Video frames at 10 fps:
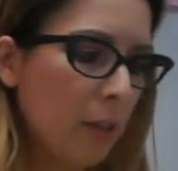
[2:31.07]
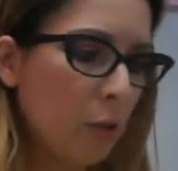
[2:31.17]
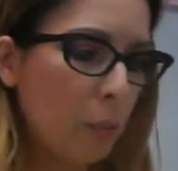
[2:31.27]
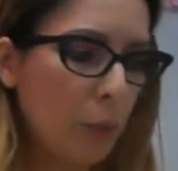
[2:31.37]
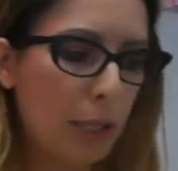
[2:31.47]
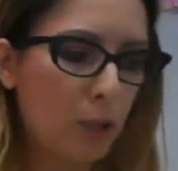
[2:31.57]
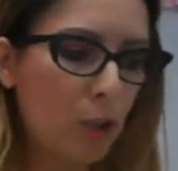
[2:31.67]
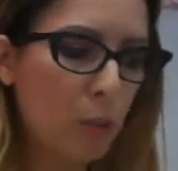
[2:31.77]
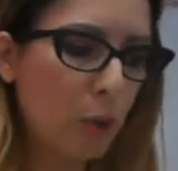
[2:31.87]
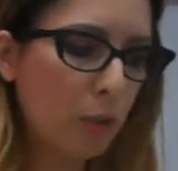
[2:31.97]
We're putting
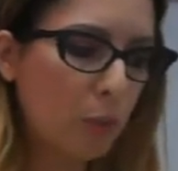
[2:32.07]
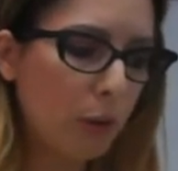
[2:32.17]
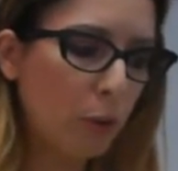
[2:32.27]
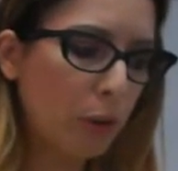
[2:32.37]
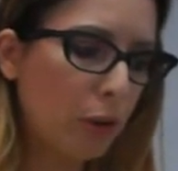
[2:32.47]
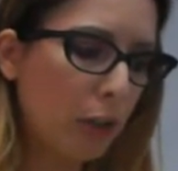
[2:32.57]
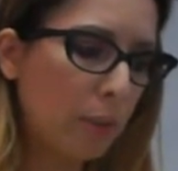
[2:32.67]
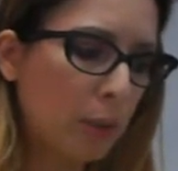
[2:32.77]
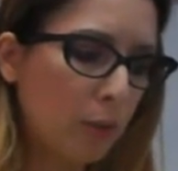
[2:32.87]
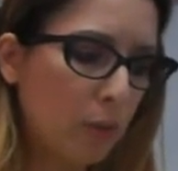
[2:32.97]
2.13
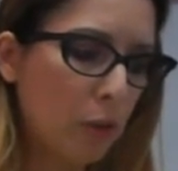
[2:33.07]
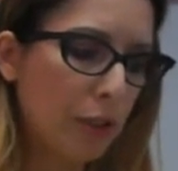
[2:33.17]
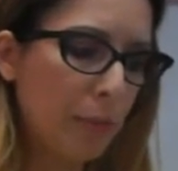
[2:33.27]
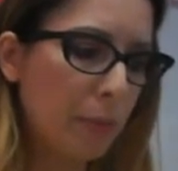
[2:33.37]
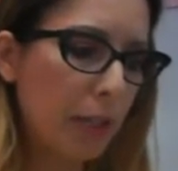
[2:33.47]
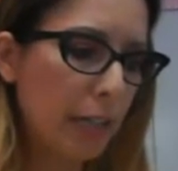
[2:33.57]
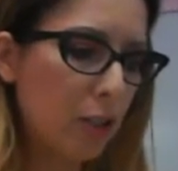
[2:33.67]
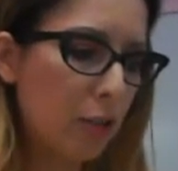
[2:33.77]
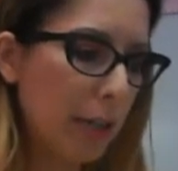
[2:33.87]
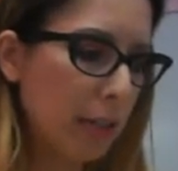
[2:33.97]
grams of ammonium
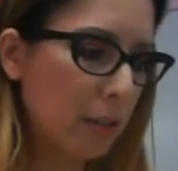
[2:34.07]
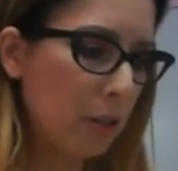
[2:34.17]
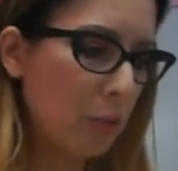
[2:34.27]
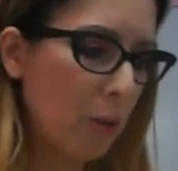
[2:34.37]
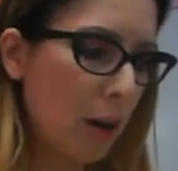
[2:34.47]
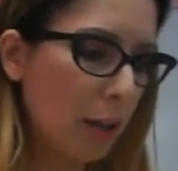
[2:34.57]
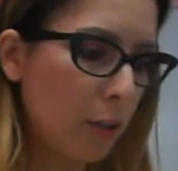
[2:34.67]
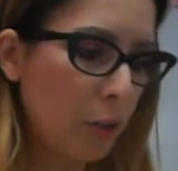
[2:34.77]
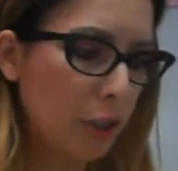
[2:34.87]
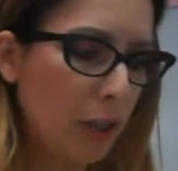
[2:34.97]
nitrate into
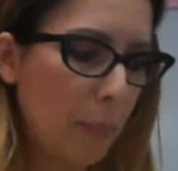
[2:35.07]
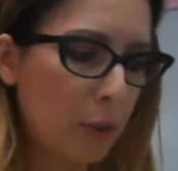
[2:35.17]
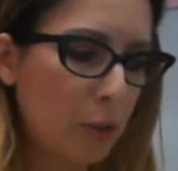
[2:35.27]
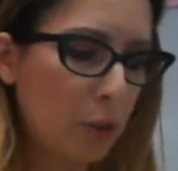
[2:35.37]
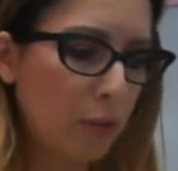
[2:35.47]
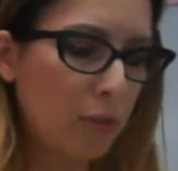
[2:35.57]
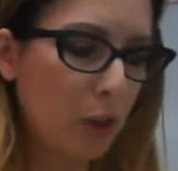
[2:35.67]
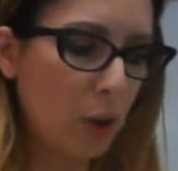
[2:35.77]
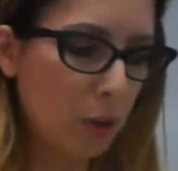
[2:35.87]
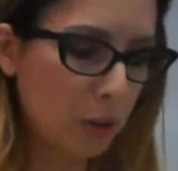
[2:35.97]
water. The temperature
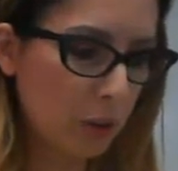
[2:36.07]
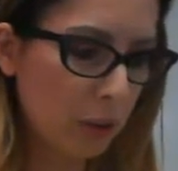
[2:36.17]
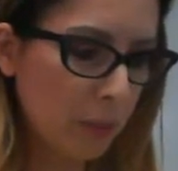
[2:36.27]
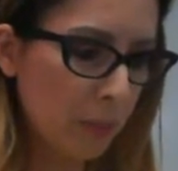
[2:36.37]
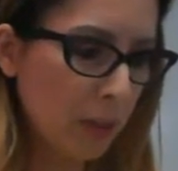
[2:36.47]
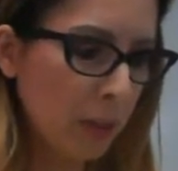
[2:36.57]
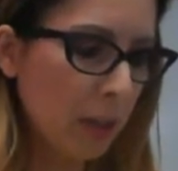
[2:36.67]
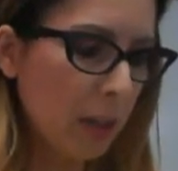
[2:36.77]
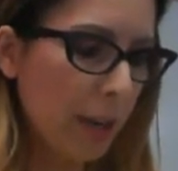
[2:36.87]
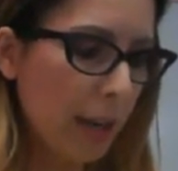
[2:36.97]
falls.
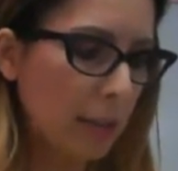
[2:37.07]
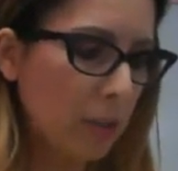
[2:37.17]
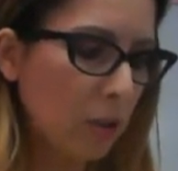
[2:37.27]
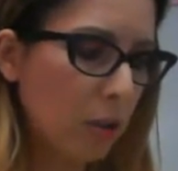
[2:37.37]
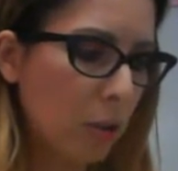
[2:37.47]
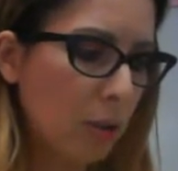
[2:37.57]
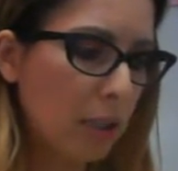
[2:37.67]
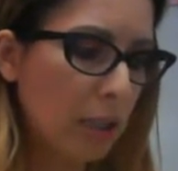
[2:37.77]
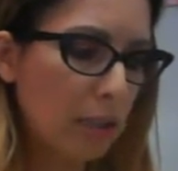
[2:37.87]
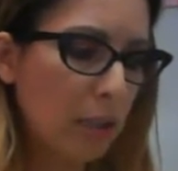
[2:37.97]
And so
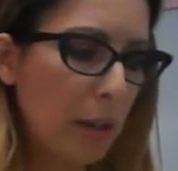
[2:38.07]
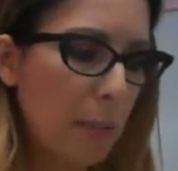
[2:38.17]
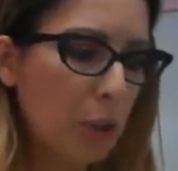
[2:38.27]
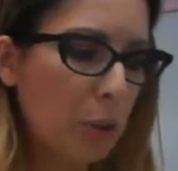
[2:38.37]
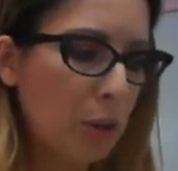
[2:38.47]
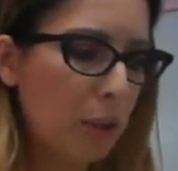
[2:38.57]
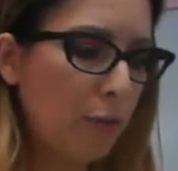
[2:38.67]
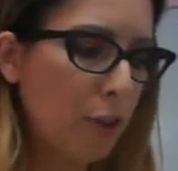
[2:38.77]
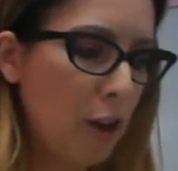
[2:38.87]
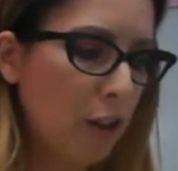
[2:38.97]
since the temperature is
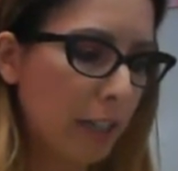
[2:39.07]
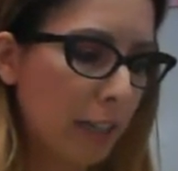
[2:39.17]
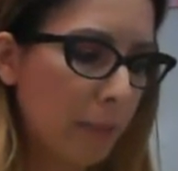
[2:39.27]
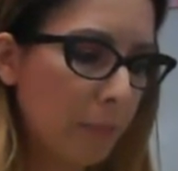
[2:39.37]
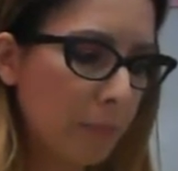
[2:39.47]
falling